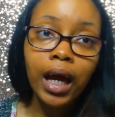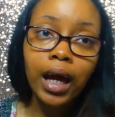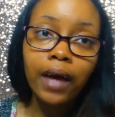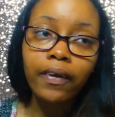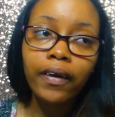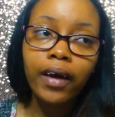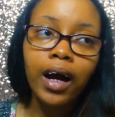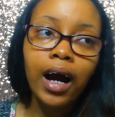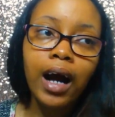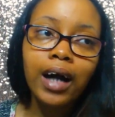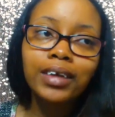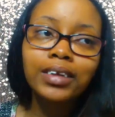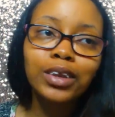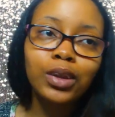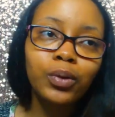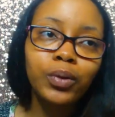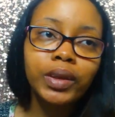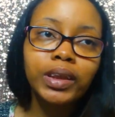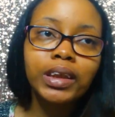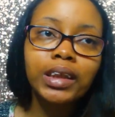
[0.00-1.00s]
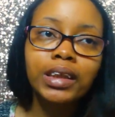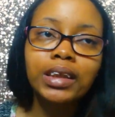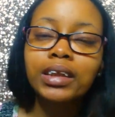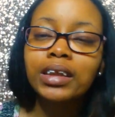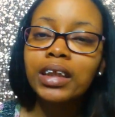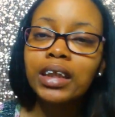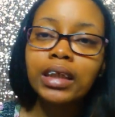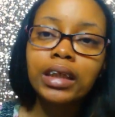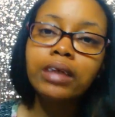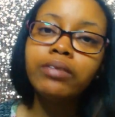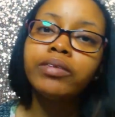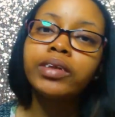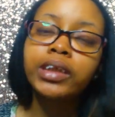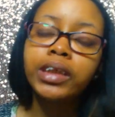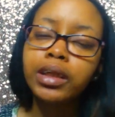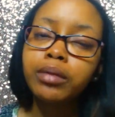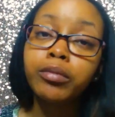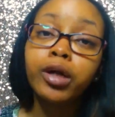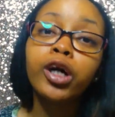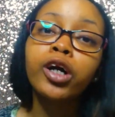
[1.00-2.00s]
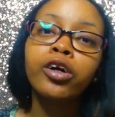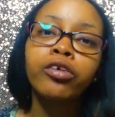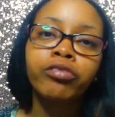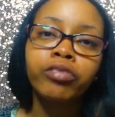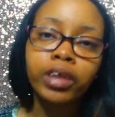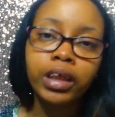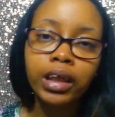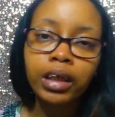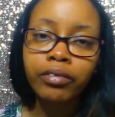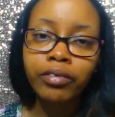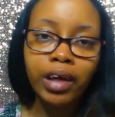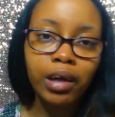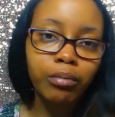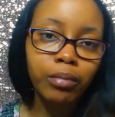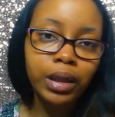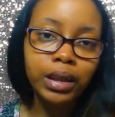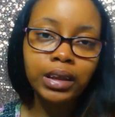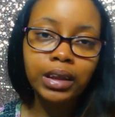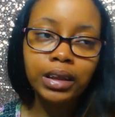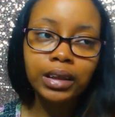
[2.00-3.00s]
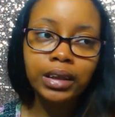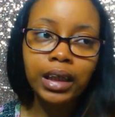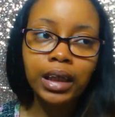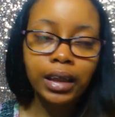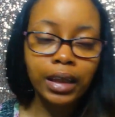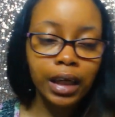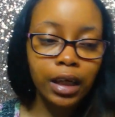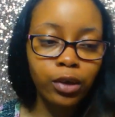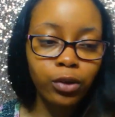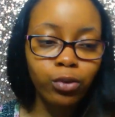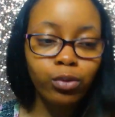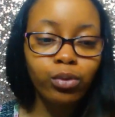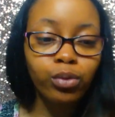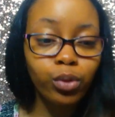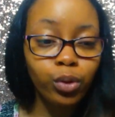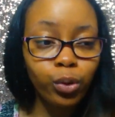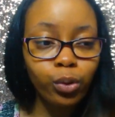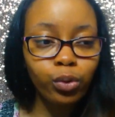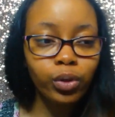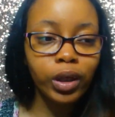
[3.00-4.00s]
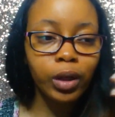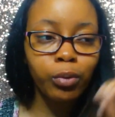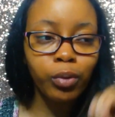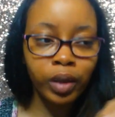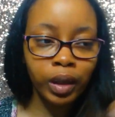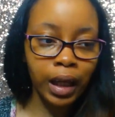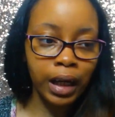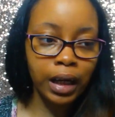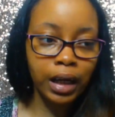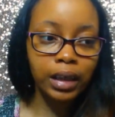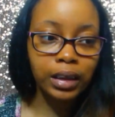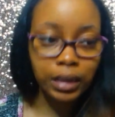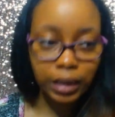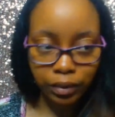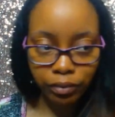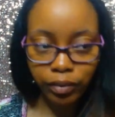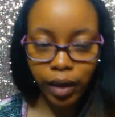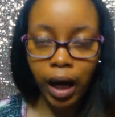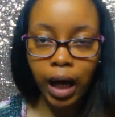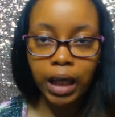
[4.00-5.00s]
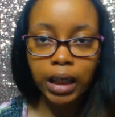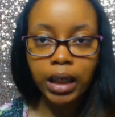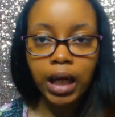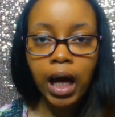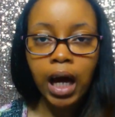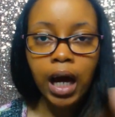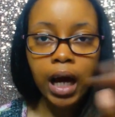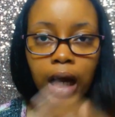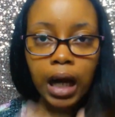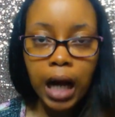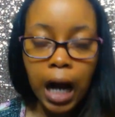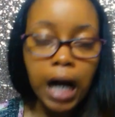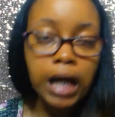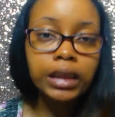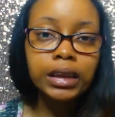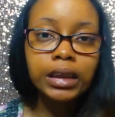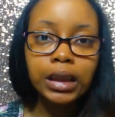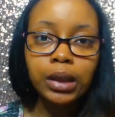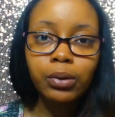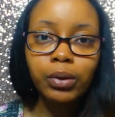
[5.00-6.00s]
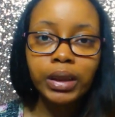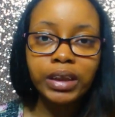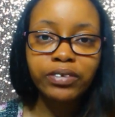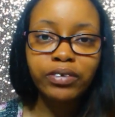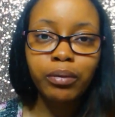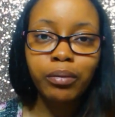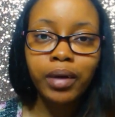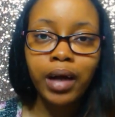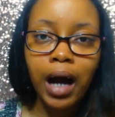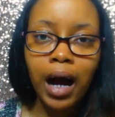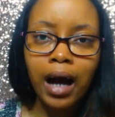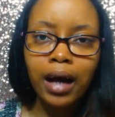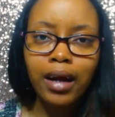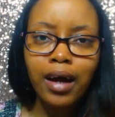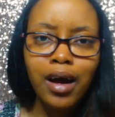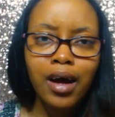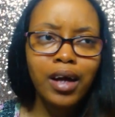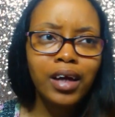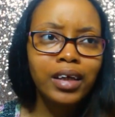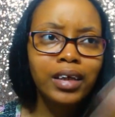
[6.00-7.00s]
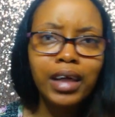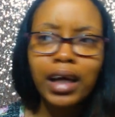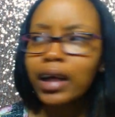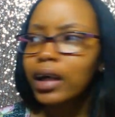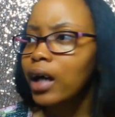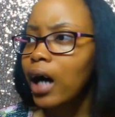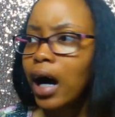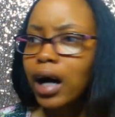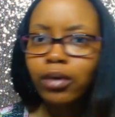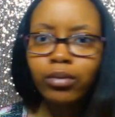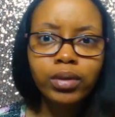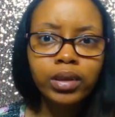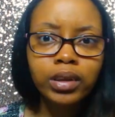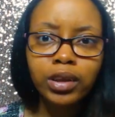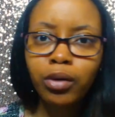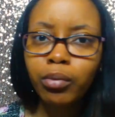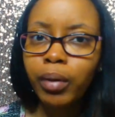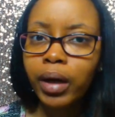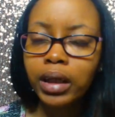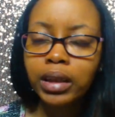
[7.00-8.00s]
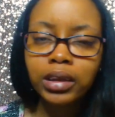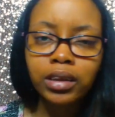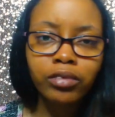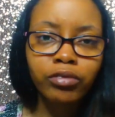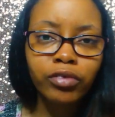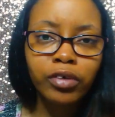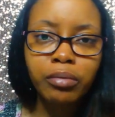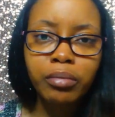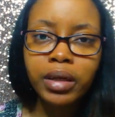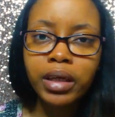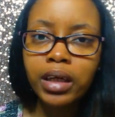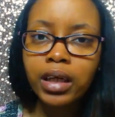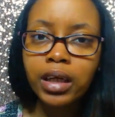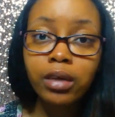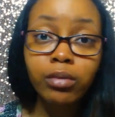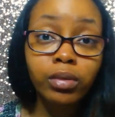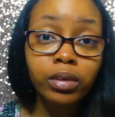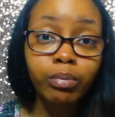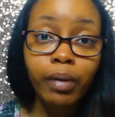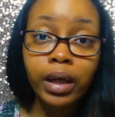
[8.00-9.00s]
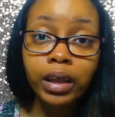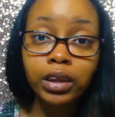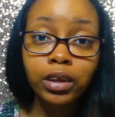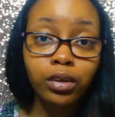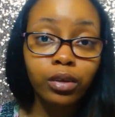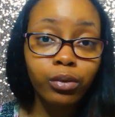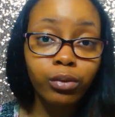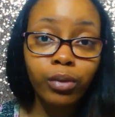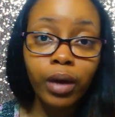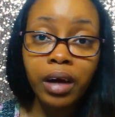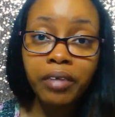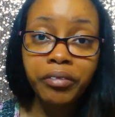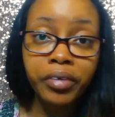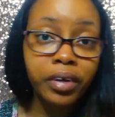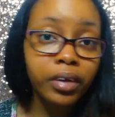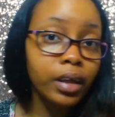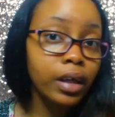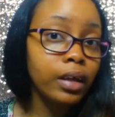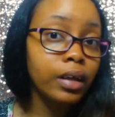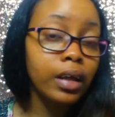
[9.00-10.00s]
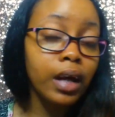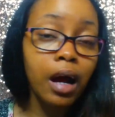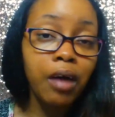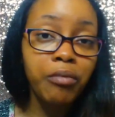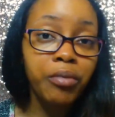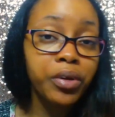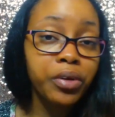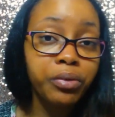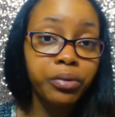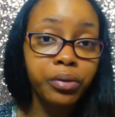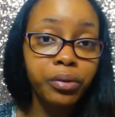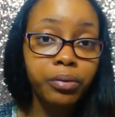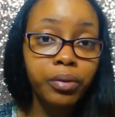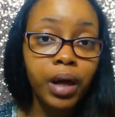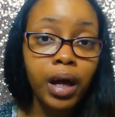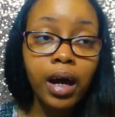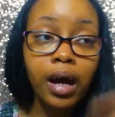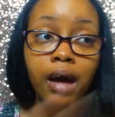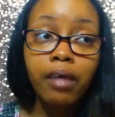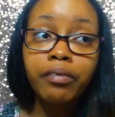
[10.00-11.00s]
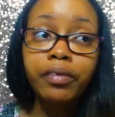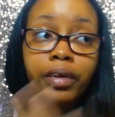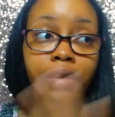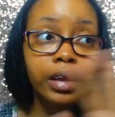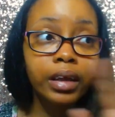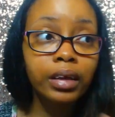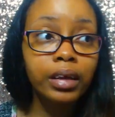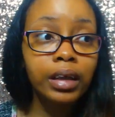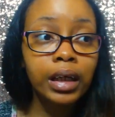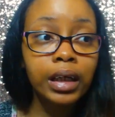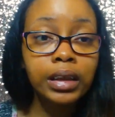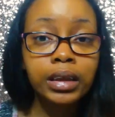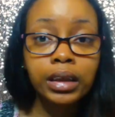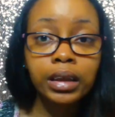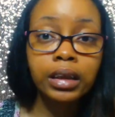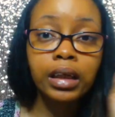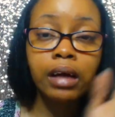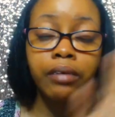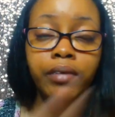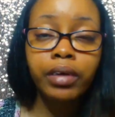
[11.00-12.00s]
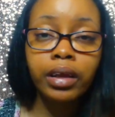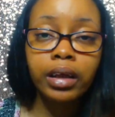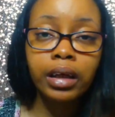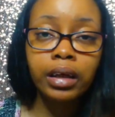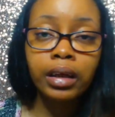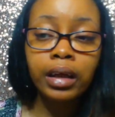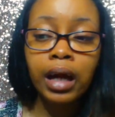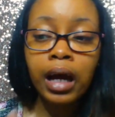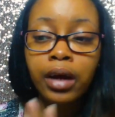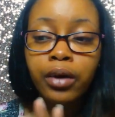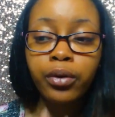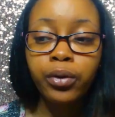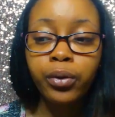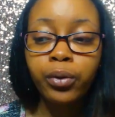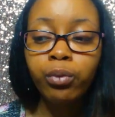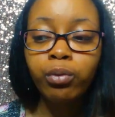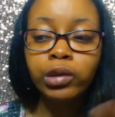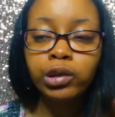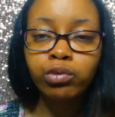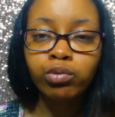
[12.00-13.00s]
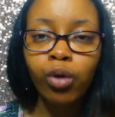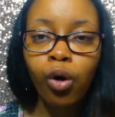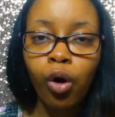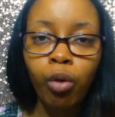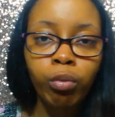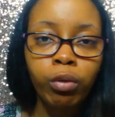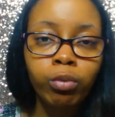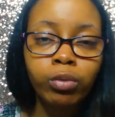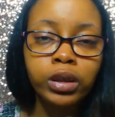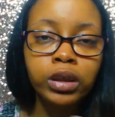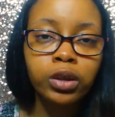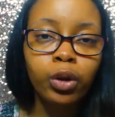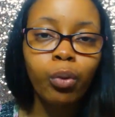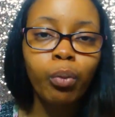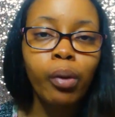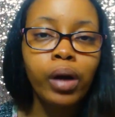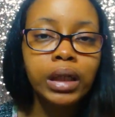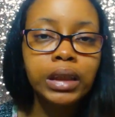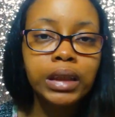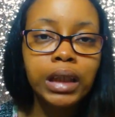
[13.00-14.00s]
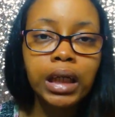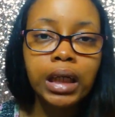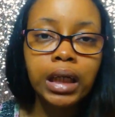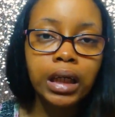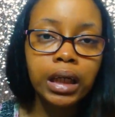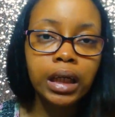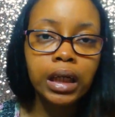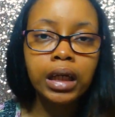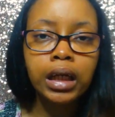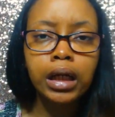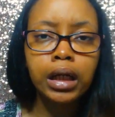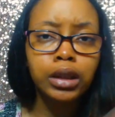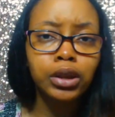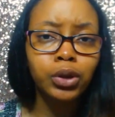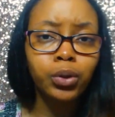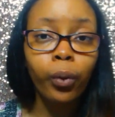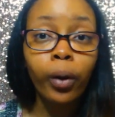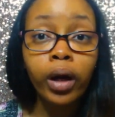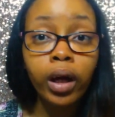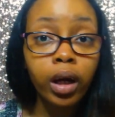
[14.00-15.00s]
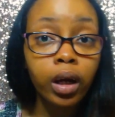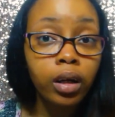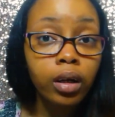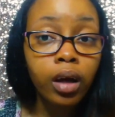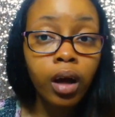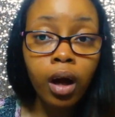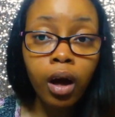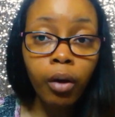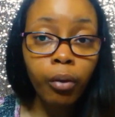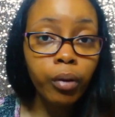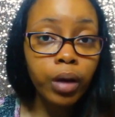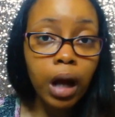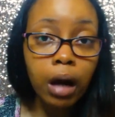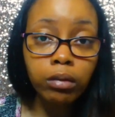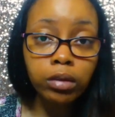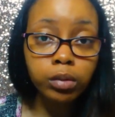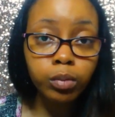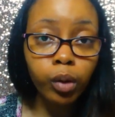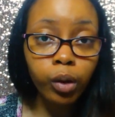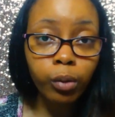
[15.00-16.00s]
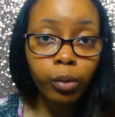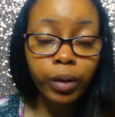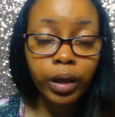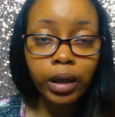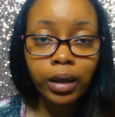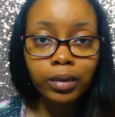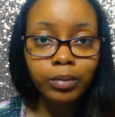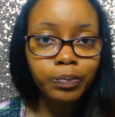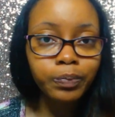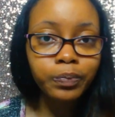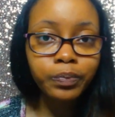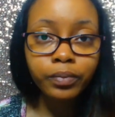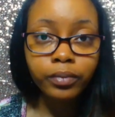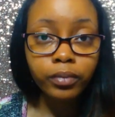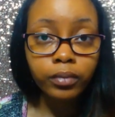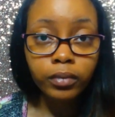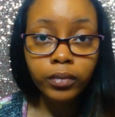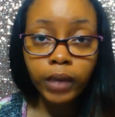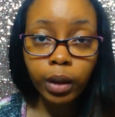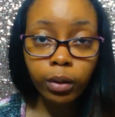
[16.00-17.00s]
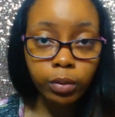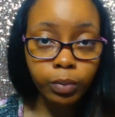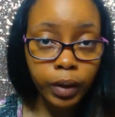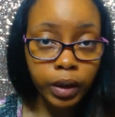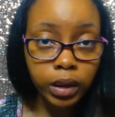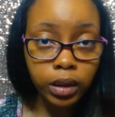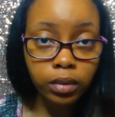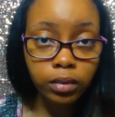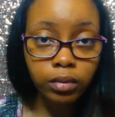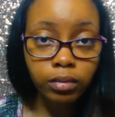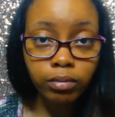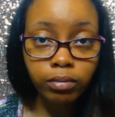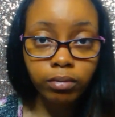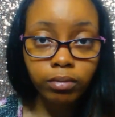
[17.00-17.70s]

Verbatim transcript: And the consequences didn't even seem earthly, if that makes sense. Like, they, you knew they were like a divine consequence from God. Yet God was still patient. For me, he was patient through everything that I went through, everything that I did, everything that I knew was wrong but was still partaking in and enjoying in. When I was smoking weed, he was patient.